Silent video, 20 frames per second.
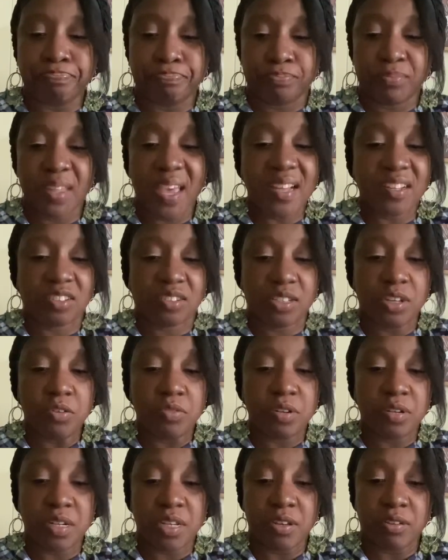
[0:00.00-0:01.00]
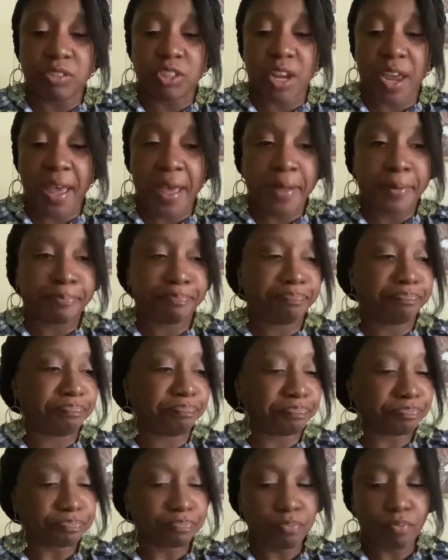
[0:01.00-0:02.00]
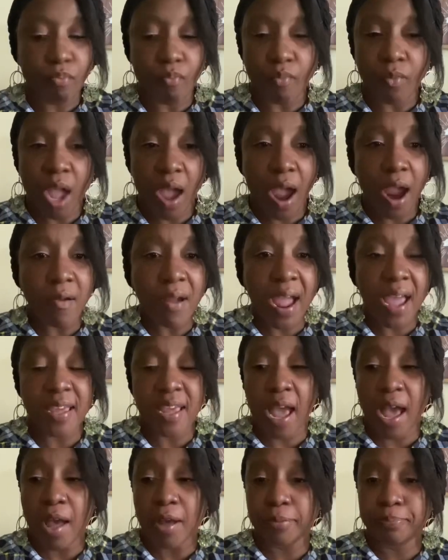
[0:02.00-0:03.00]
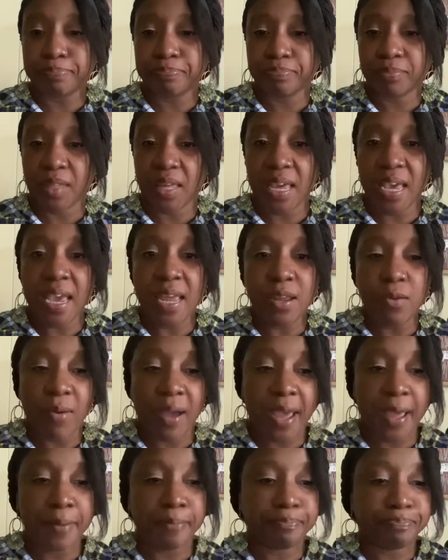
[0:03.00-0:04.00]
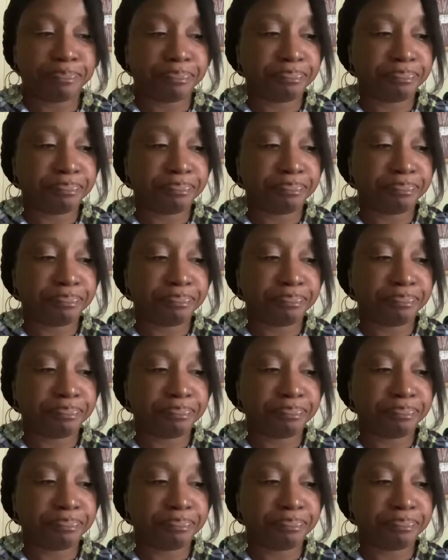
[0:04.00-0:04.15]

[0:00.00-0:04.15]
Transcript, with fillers: that sealed the deal, child. All right, y'all. Anyway,